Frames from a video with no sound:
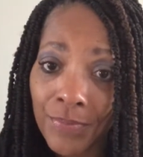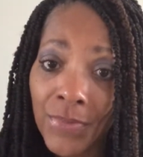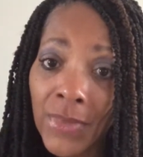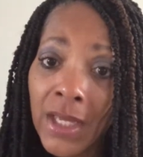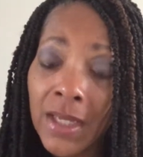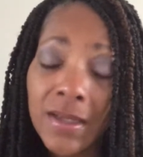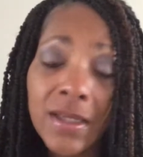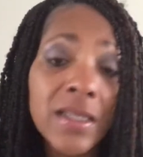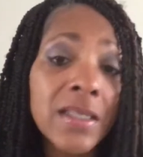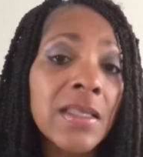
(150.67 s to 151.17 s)

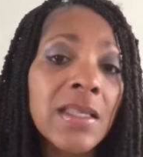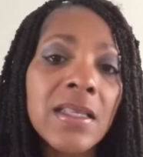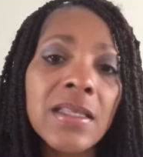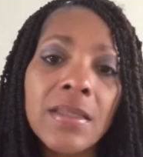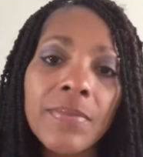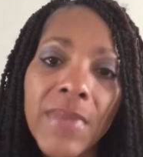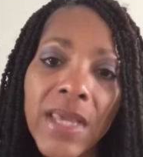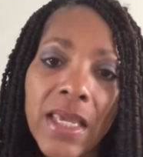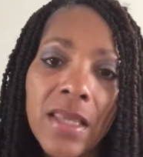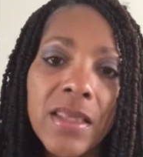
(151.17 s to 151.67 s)
Does this
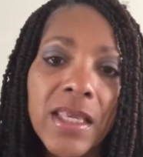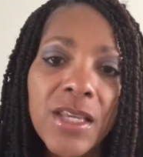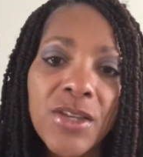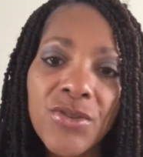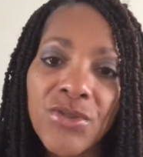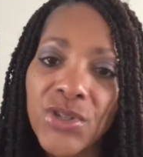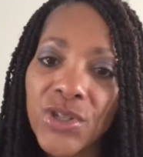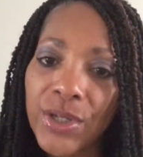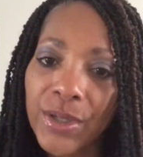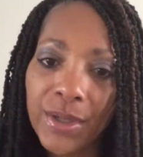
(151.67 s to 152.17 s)
mean that
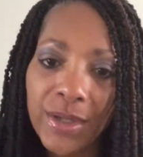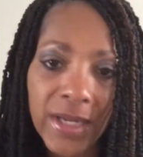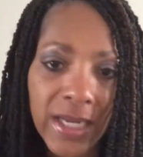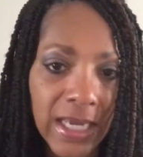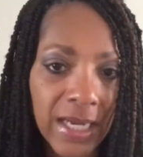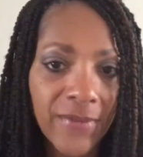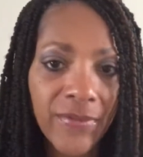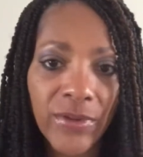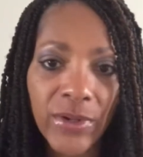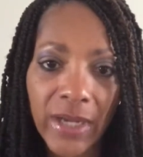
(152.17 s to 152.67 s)
you should
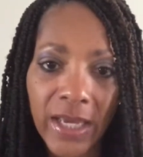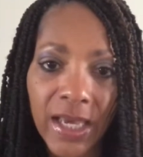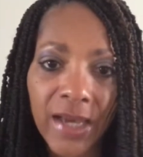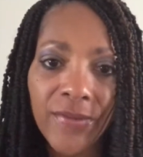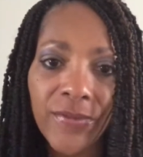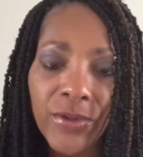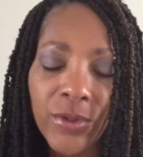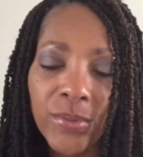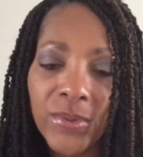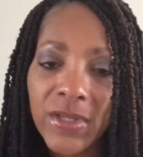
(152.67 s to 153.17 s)
never
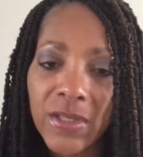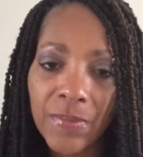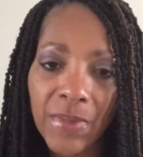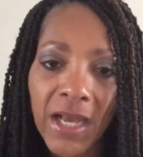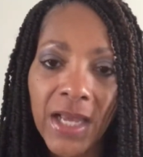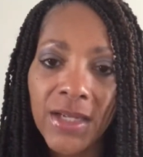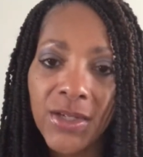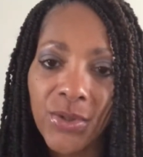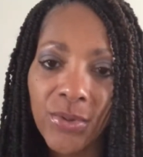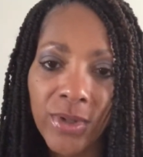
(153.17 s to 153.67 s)
ever
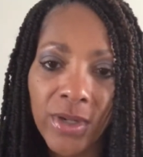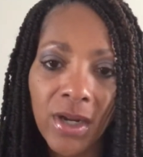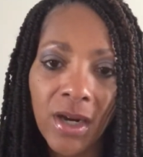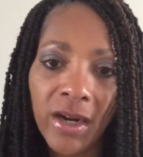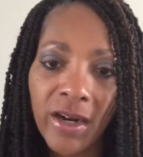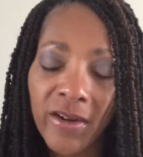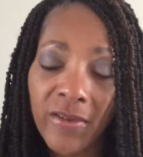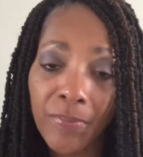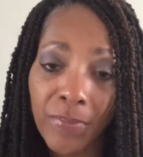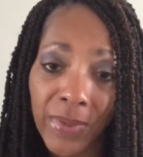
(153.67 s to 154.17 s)
respond to an
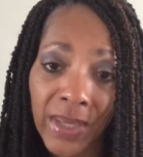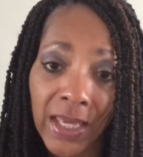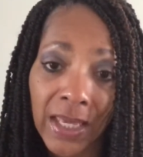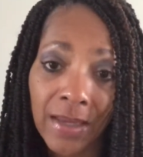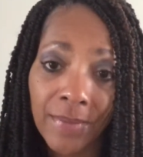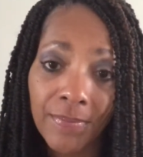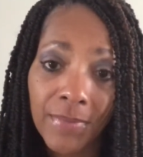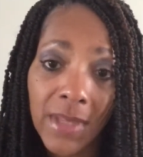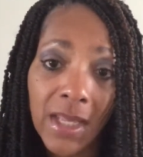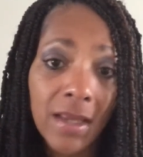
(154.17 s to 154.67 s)

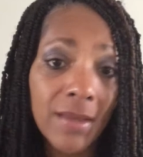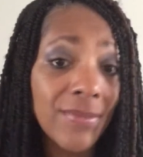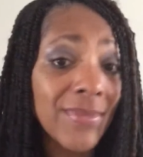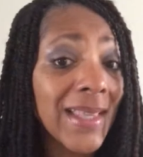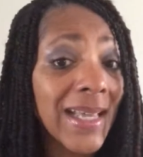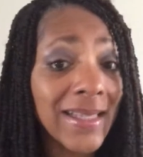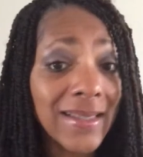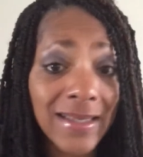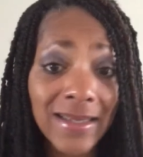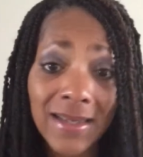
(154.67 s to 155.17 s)
RFP?
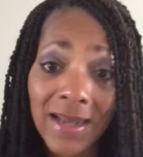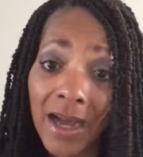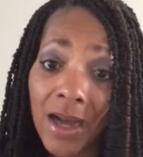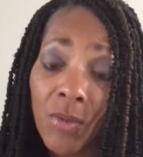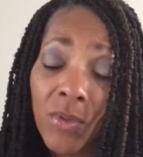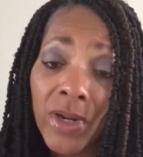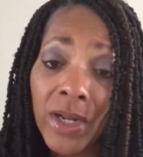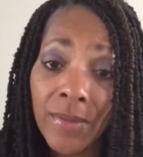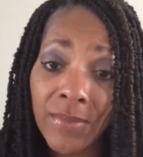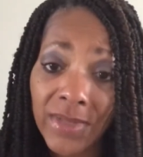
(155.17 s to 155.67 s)
That's
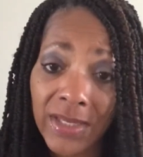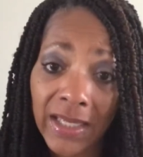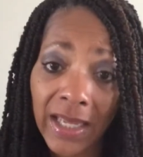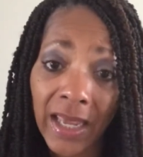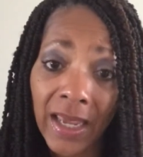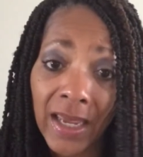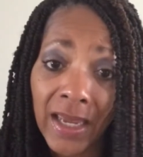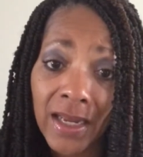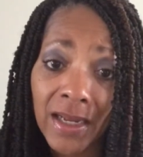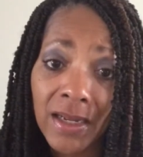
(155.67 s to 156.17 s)
not what I'm
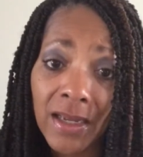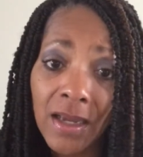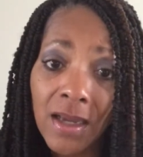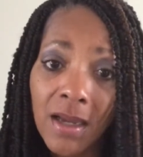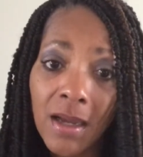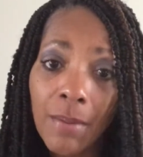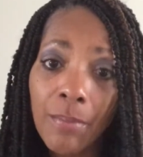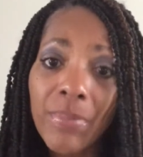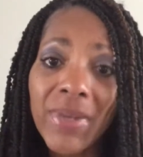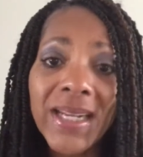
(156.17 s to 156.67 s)
saying,
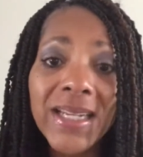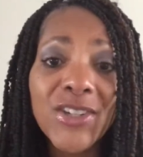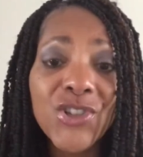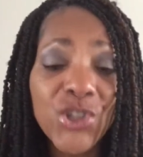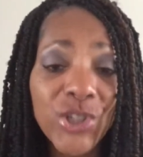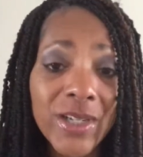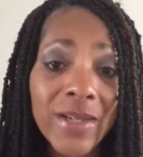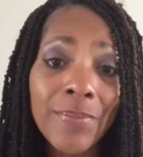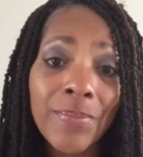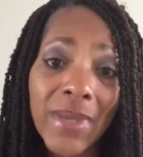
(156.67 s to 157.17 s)
but it
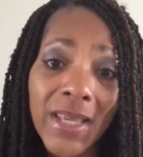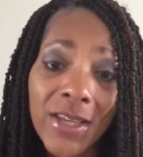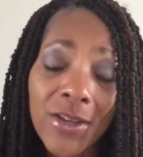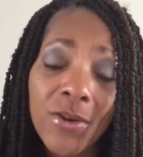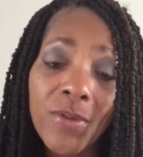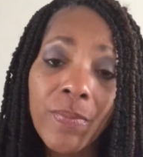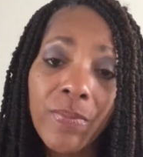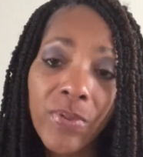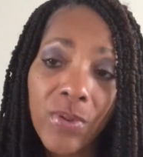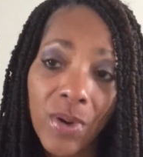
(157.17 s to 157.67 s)
shouldn't be
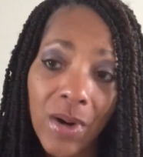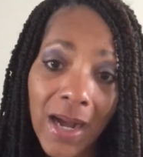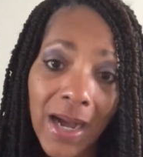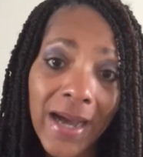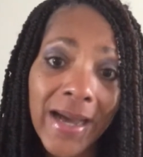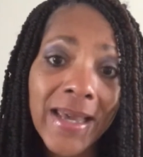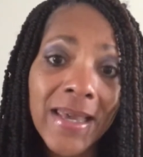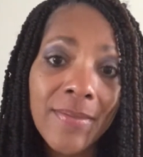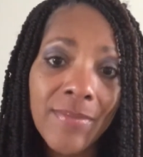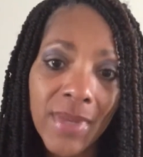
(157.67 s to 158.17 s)
your
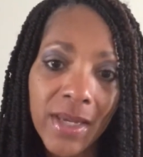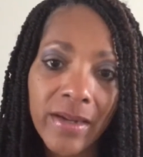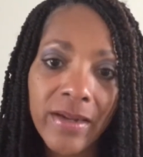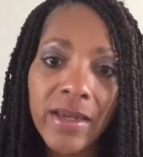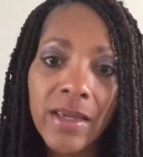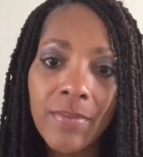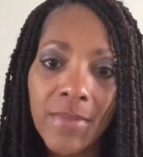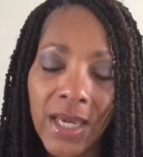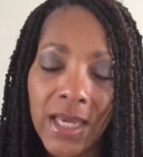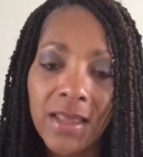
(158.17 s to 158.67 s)

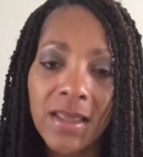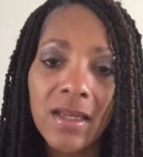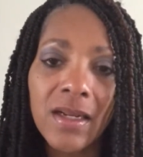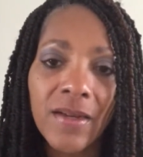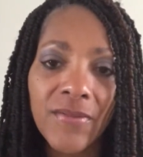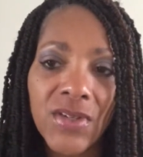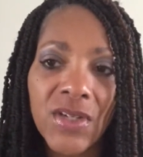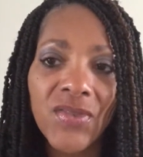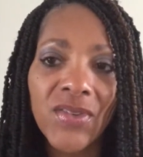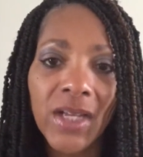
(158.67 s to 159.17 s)
primary method
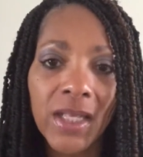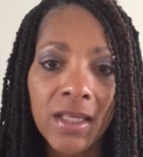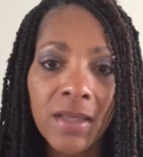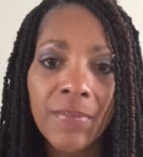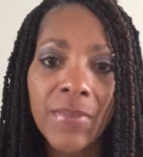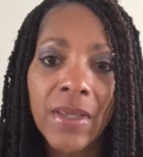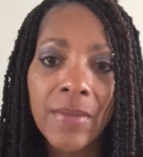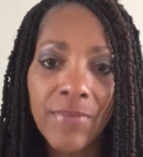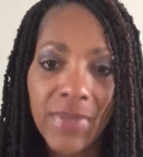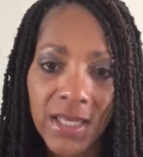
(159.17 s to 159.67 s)
of
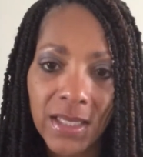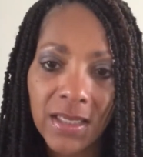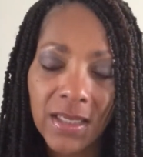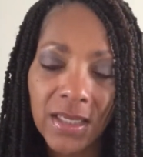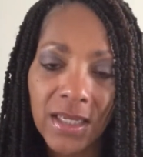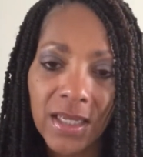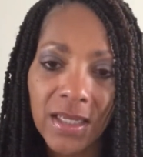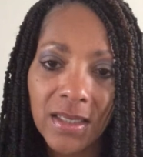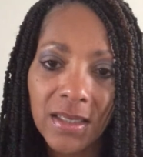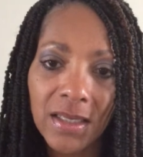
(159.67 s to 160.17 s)
developing
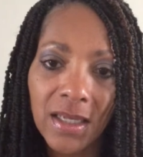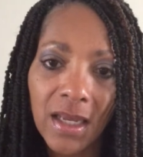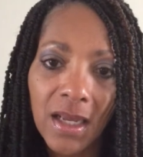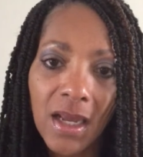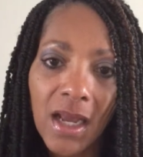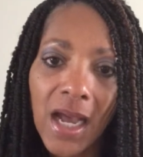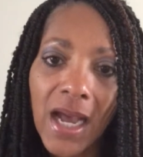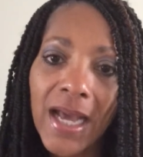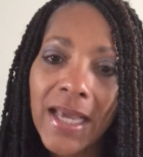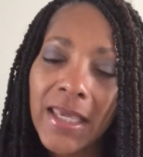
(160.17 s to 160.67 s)
business.
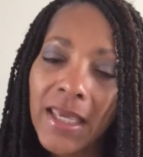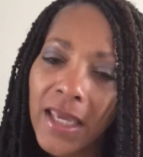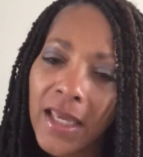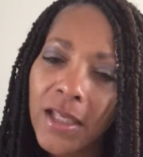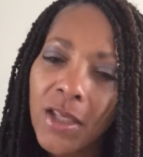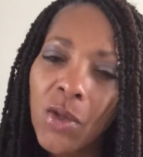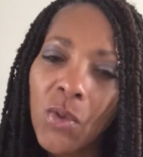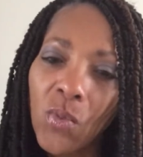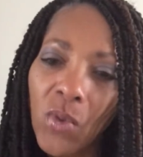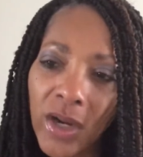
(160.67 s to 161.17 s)

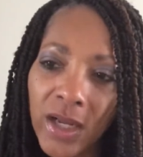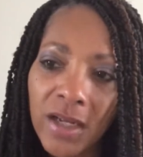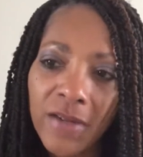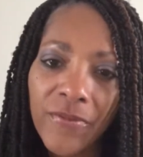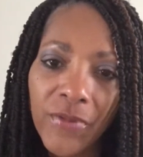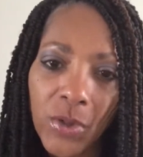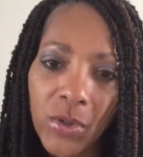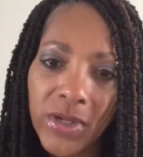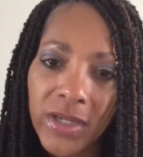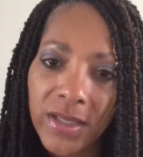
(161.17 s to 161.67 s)
Again, you want to
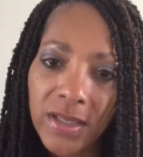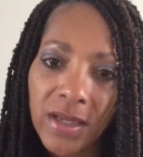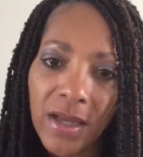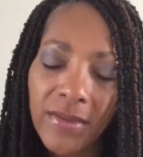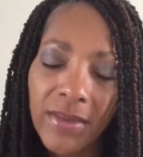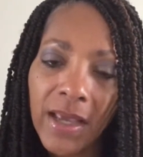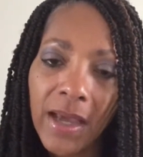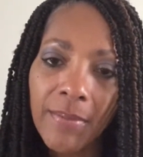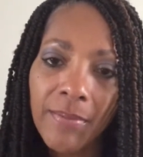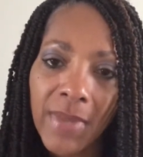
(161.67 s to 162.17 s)
focus
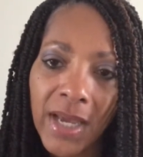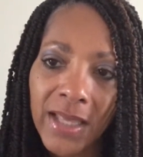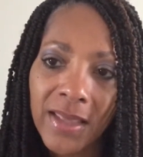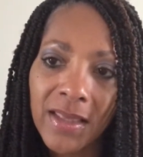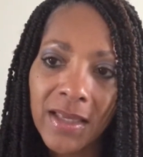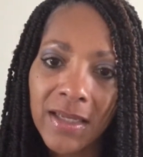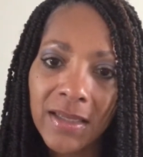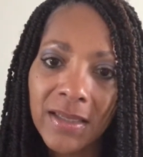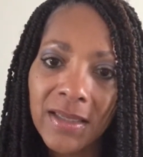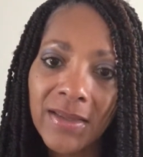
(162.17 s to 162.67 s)
on that
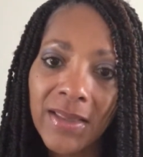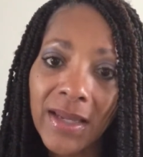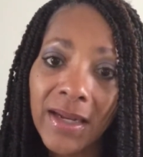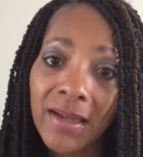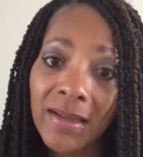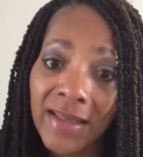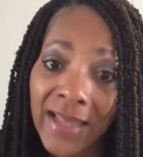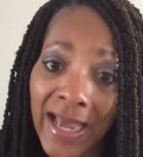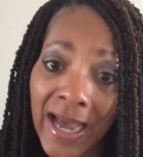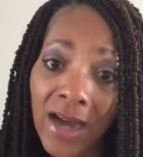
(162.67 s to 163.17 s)
methods that
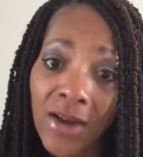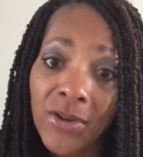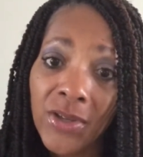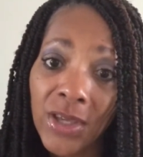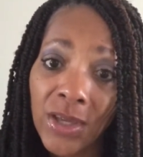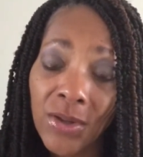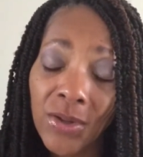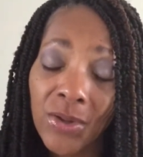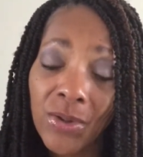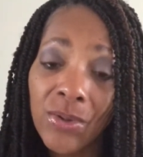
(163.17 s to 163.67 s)
allow
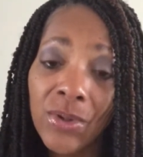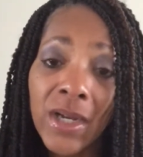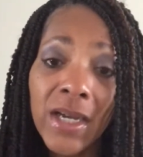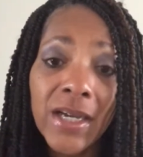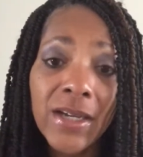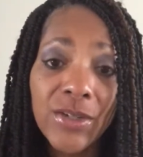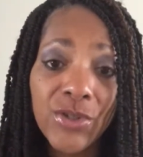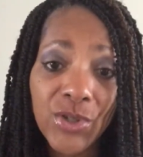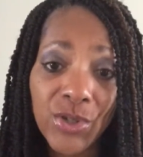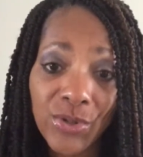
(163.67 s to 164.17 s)
you
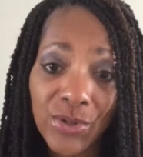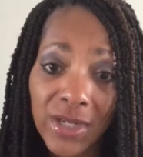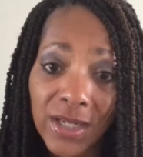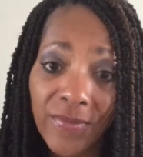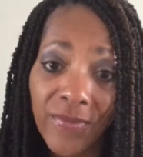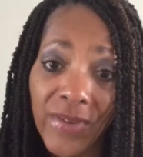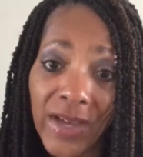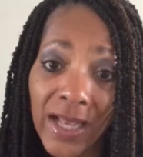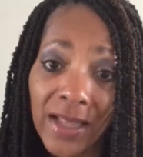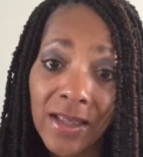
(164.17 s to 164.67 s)
to
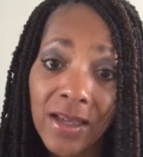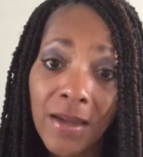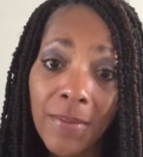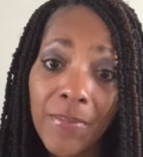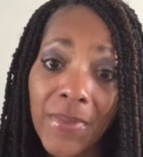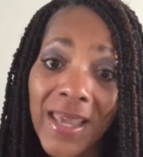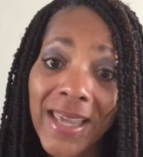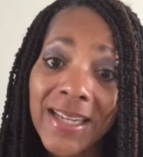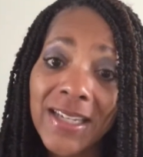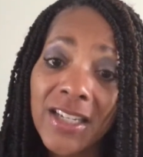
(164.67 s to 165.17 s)

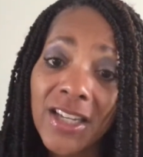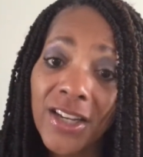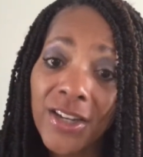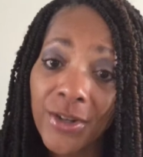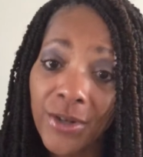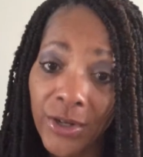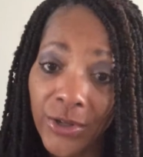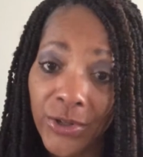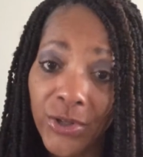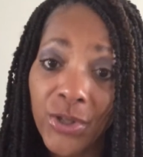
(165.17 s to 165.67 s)
develop and to
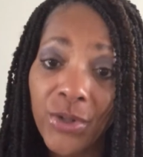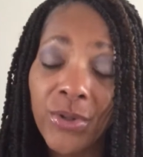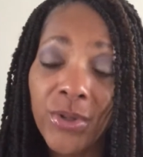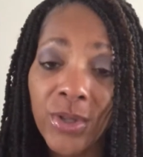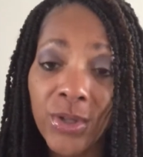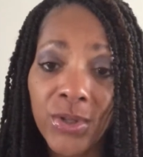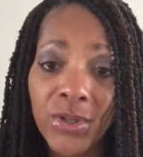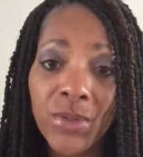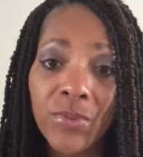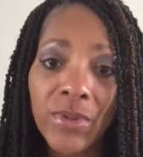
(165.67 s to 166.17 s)
nurture
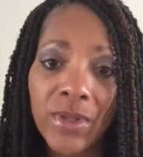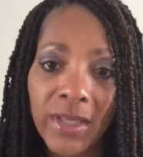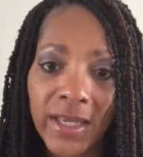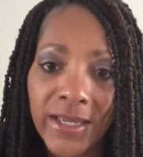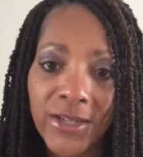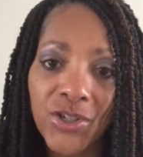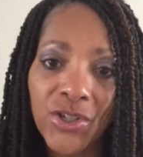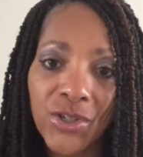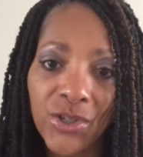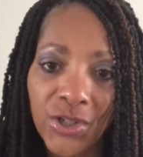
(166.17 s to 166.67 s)
those
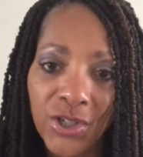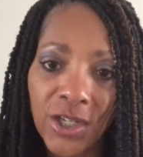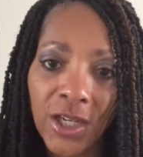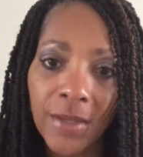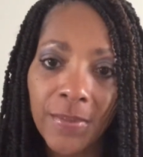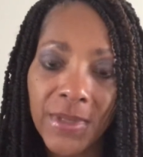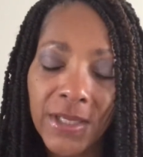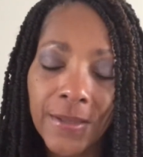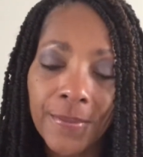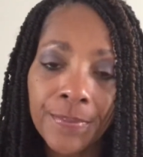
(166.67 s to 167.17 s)

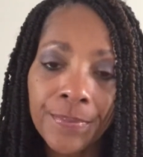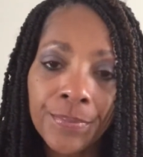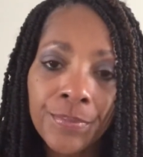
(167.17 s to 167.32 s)
relationships.